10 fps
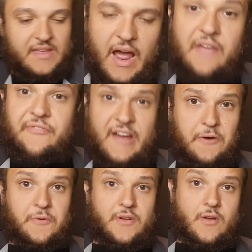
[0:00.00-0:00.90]
I
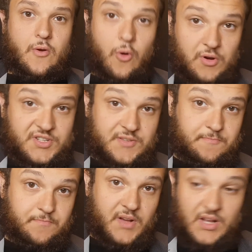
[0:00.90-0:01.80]
found course
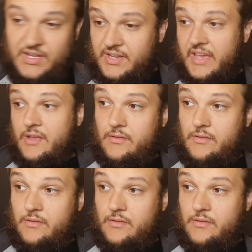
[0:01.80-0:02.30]
ball,